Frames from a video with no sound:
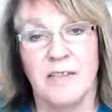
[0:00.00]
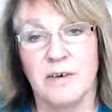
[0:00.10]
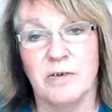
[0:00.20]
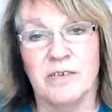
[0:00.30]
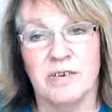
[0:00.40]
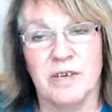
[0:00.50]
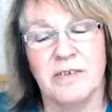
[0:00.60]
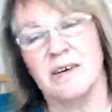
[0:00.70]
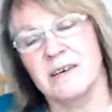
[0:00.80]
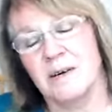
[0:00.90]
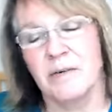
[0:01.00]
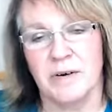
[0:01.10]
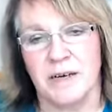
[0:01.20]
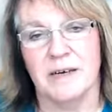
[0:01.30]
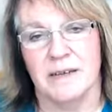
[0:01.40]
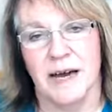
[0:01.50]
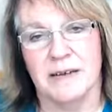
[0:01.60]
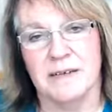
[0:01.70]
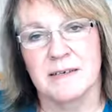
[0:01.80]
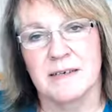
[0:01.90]
the audience are going to think, oh, yeah, we've already heard
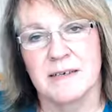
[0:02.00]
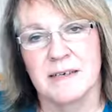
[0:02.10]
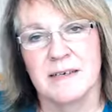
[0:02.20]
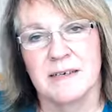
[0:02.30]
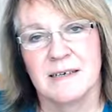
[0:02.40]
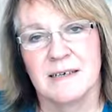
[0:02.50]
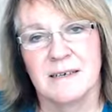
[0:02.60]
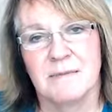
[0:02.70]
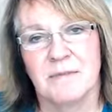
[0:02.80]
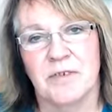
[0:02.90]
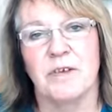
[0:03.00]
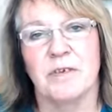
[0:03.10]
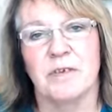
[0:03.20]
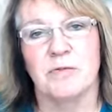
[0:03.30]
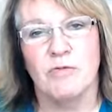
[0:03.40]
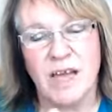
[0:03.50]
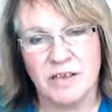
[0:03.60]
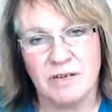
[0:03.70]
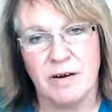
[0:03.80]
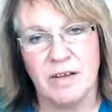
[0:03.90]
that. So you write
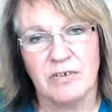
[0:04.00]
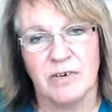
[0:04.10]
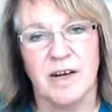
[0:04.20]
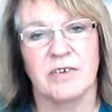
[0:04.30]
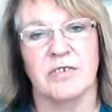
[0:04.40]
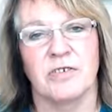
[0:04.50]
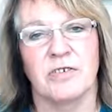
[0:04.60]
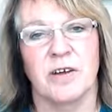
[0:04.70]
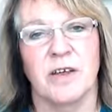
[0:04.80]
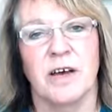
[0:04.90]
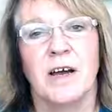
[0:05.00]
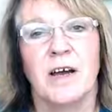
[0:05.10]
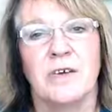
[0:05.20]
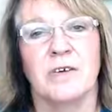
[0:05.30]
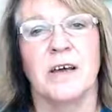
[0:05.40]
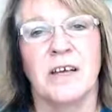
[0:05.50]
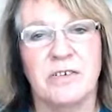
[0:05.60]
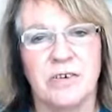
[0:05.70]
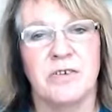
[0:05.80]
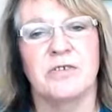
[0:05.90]
your own introduction so that you're
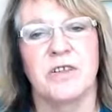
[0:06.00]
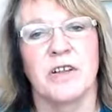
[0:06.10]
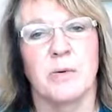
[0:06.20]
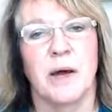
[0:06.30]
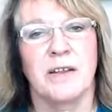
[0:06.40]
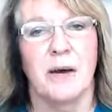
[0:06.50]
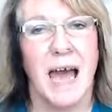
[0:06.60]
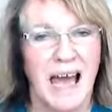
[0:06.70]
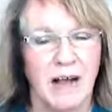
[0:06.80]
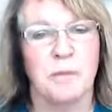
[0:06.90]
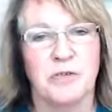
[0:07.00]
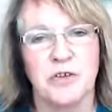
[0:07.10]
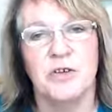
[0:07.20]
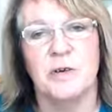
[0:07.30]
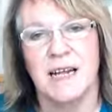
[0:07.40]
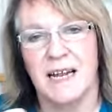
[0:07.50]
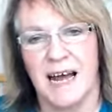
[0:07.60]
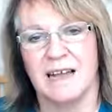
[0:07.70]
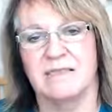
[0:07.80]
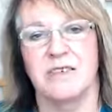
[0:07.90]
introduced in the way that helps you and
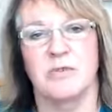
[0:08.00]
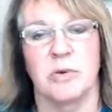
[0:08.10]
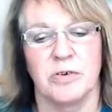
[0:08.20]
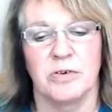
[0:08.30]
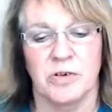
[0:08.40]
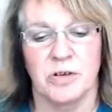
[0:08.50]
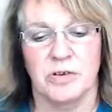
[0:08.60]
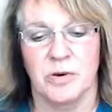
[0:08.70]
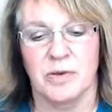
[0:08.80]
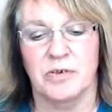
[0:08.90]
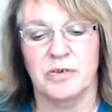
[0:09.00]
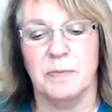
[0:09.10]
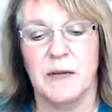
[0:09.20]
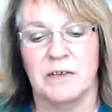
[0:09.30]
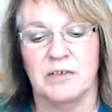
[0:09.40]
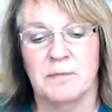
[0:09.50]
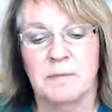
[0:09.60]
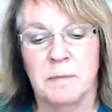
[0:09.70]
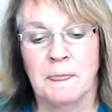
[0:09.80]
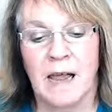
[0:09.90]
enhances what you're going to do on the speech.
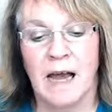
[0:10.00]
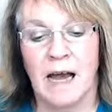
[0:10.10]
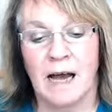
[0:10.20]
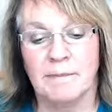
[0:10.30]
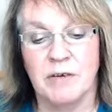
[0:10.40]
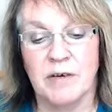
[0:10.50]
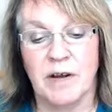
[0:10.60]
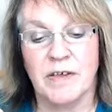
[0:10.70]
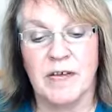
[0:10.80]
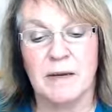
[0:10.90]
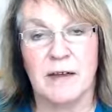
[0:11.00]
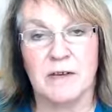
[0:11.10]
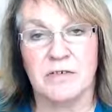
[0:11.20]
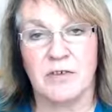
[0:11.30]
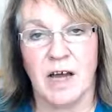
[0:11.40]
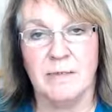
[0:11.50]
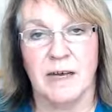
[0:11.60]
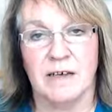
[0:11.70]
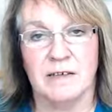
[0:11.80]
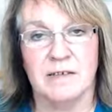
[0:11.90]
You've got to think about your
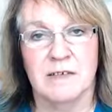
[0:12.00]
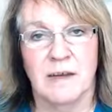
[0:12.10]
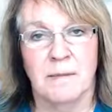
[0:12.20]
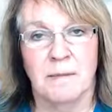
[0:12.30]
timings.